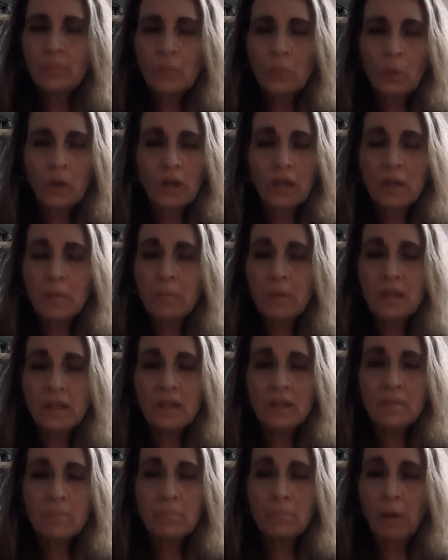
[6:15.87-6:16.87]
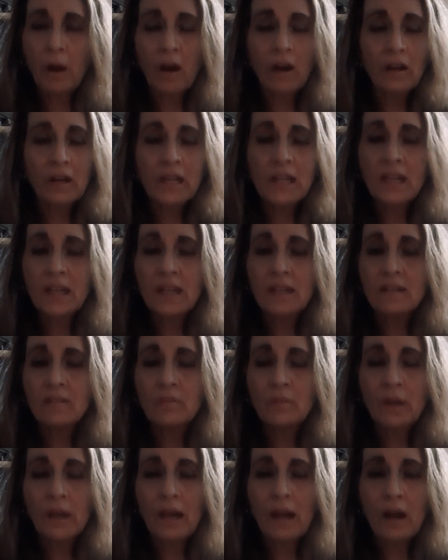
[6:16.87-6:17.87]
we're going to be
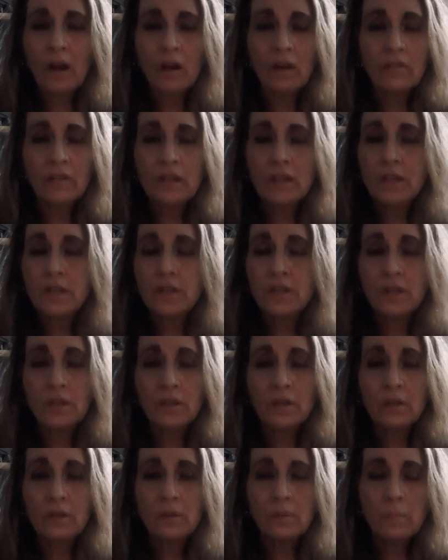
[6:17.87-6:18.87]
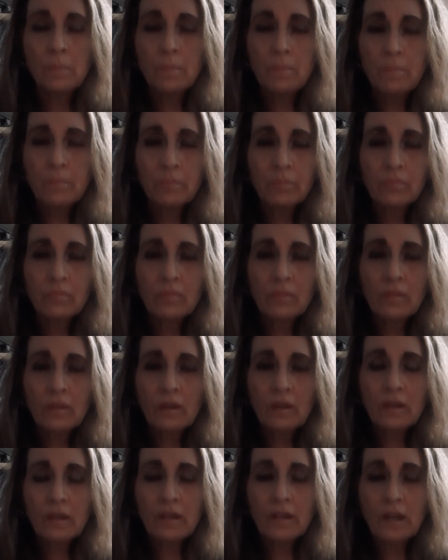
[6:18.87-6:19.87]
partying however you do.
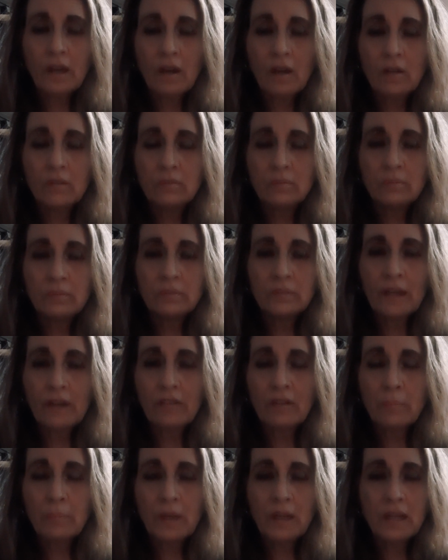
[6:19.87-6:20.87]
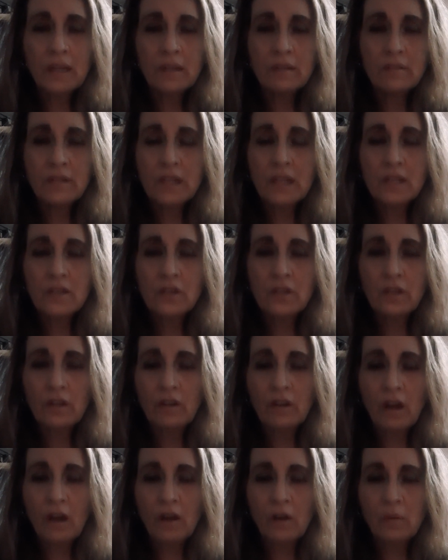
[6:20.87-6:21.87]
You know, everybody teach
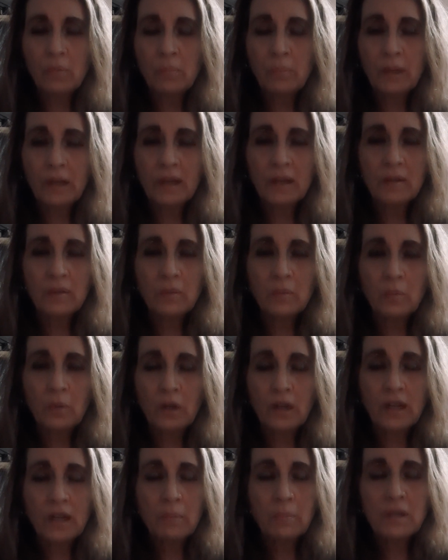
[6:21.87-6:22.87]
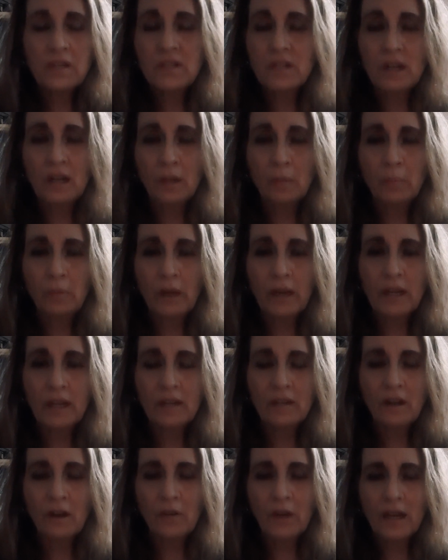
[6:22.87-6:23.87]
their own, but we're going to be
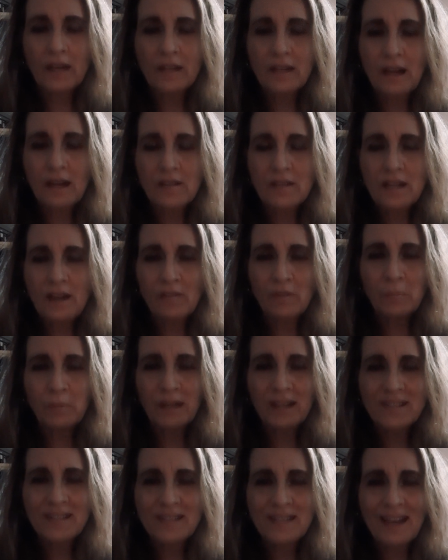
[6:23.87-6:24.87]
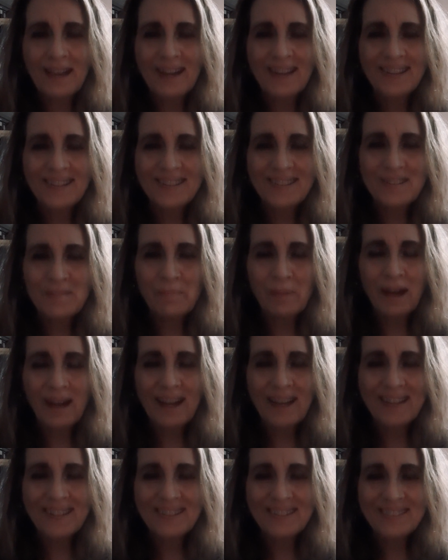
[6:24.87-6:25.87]
celebrating. All right, you guys, have a blessed day.
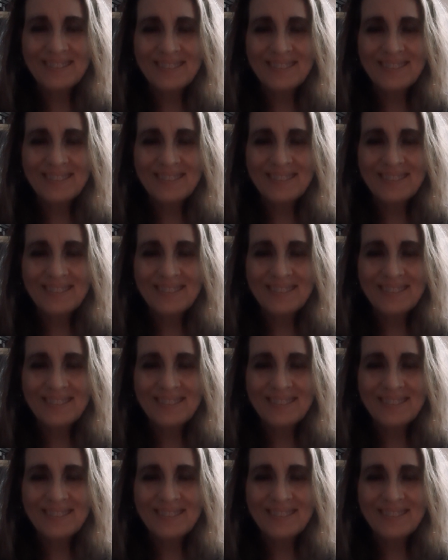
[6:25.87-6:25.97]
Bye.